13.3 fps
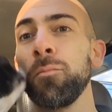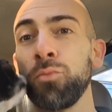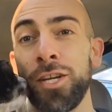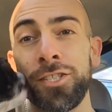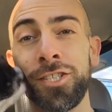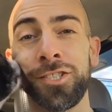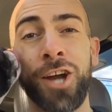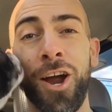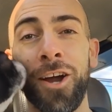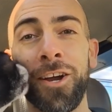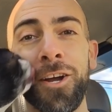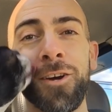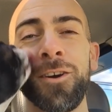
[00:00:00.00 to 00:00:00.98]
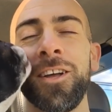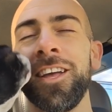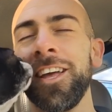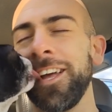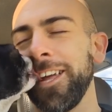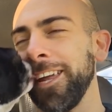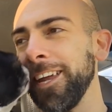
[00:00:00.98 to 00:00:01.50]
precious cargo,
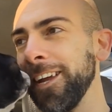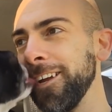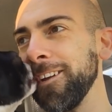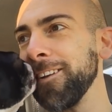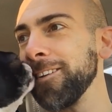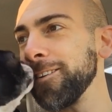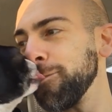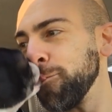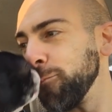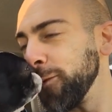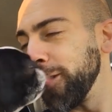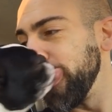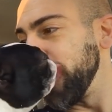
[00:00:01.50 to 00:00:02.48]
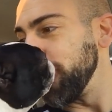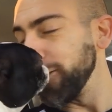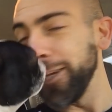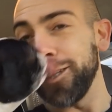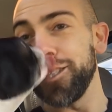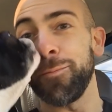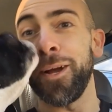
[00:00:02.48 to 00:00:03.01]
and you know,
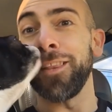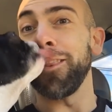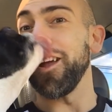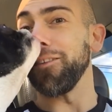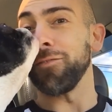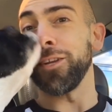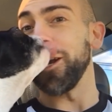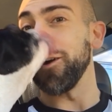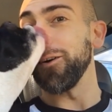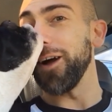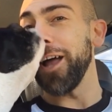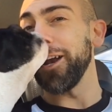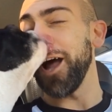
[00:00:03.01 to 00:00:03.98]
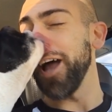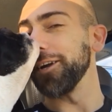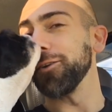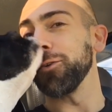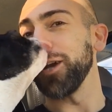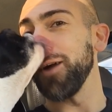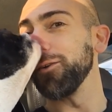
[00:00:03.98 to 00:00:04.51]
Lenny's my life. You know, I don't
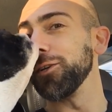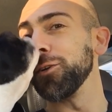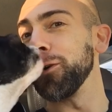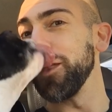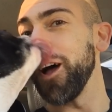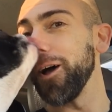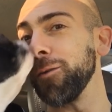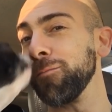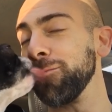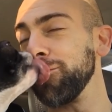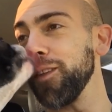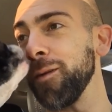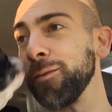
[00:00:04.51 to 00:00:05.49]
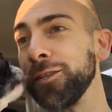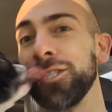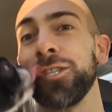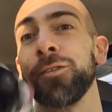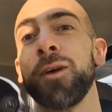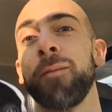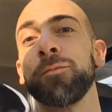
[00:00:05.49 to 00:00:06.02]
know what I would do without him. I mean,
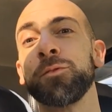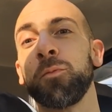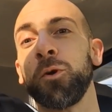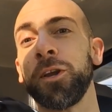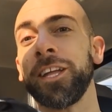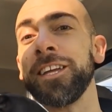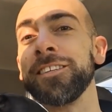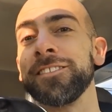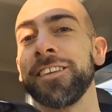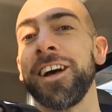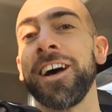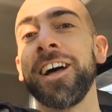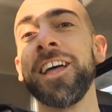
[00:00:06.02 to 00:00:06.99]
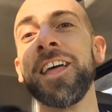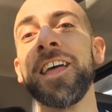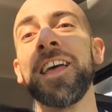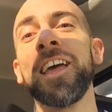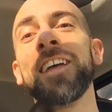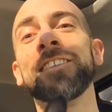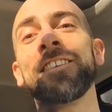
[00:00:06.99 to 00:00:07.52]
shoot, I'm sporting his
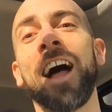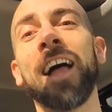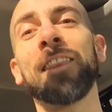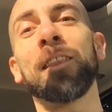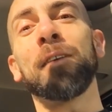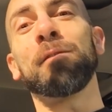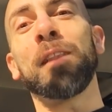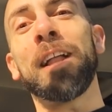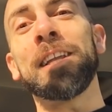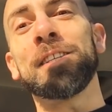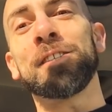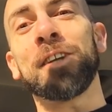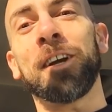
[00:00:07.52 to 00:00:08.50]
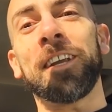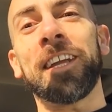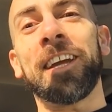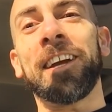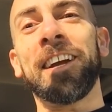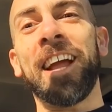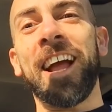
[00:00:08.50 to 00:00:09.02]
I Love Lenny shirt
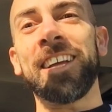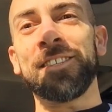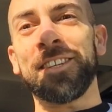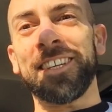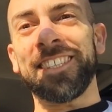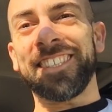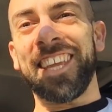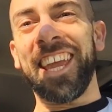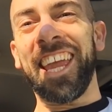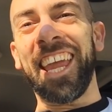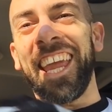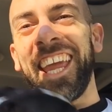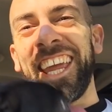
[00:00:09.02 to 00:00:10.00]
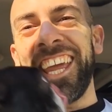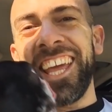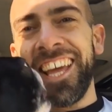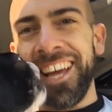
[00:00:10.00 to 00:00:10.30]
here, as you can see.